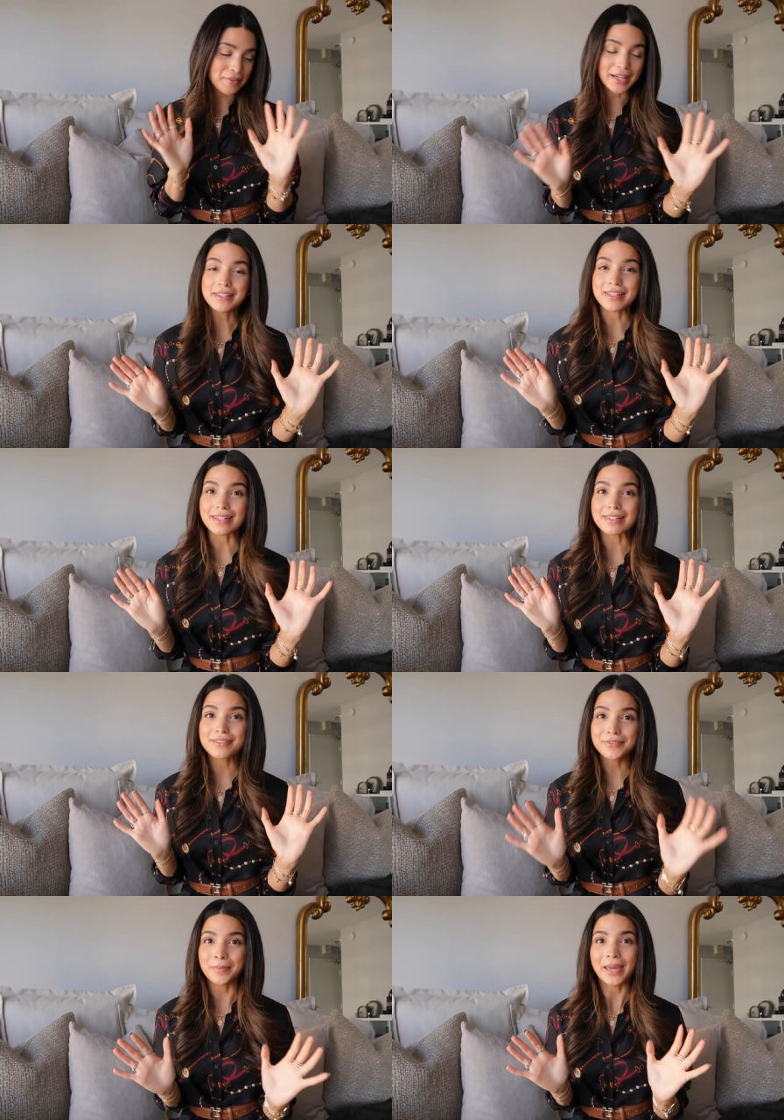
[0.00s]
So that's it
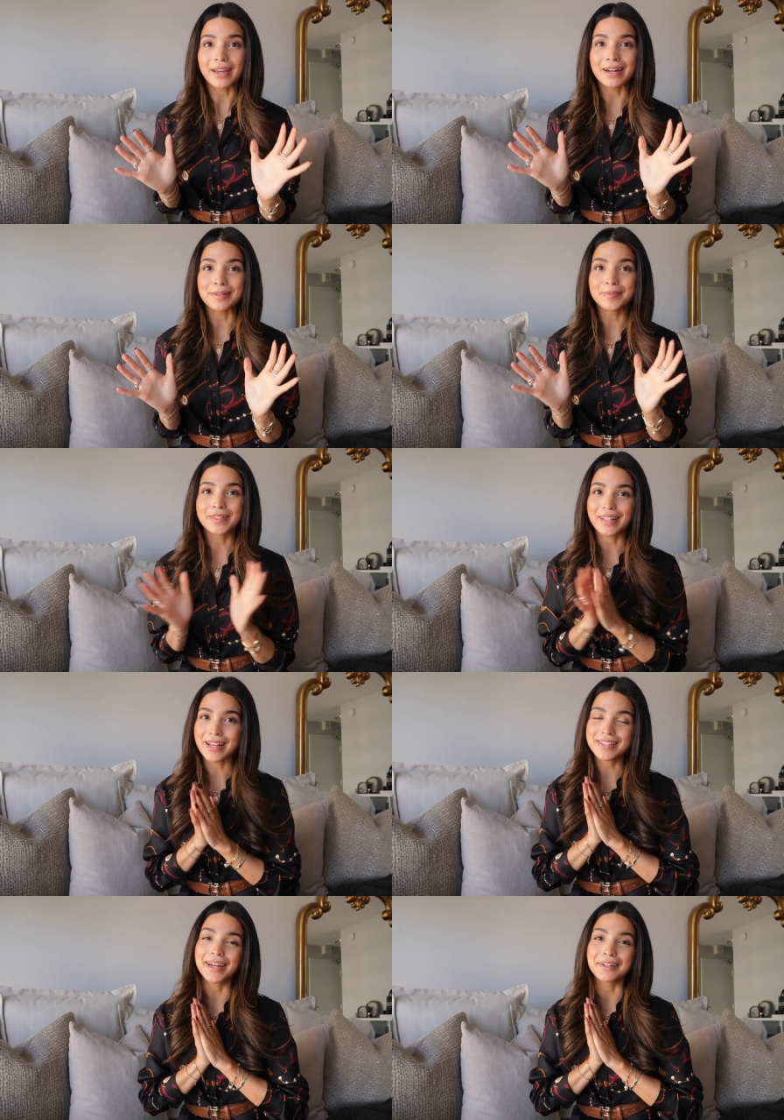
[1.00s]
for makeup. The
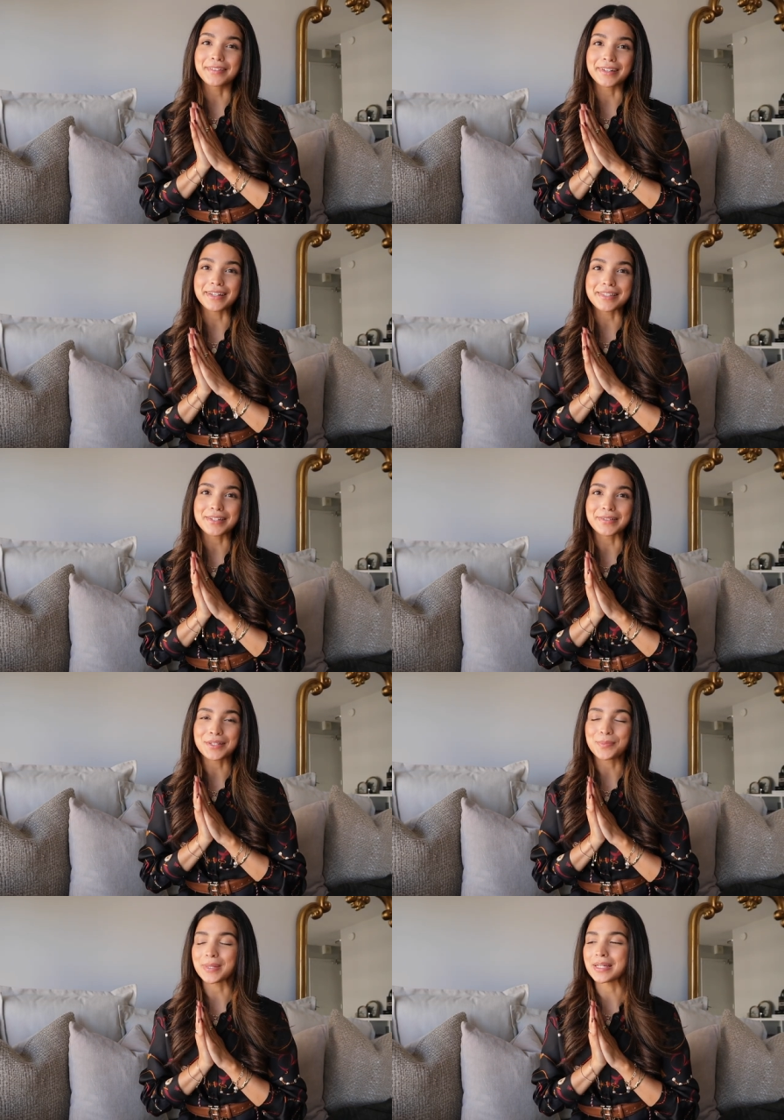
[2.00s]
last category is
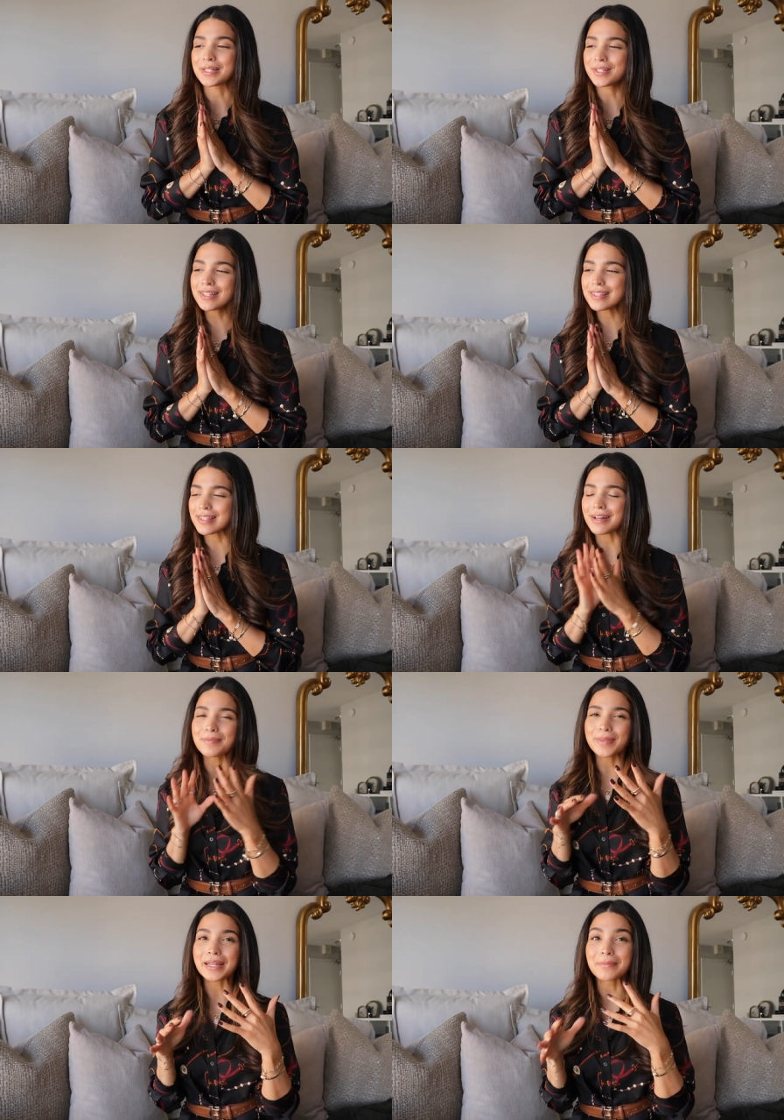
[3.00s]
going to be just
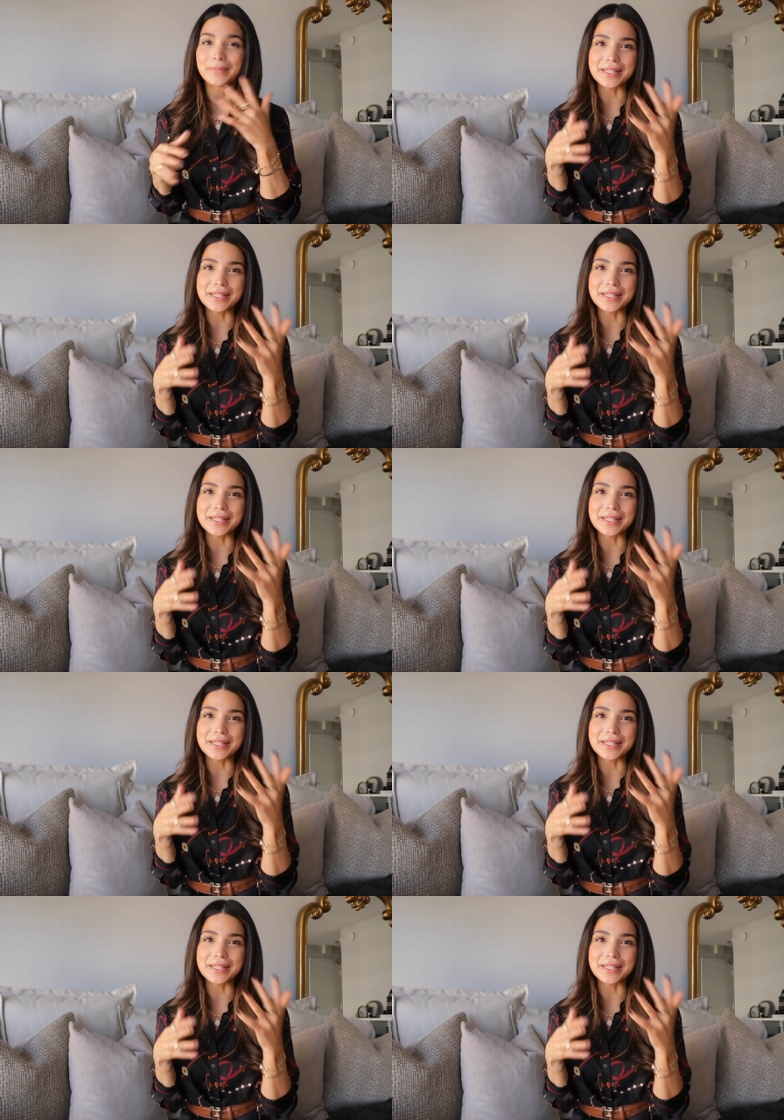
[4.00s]
some like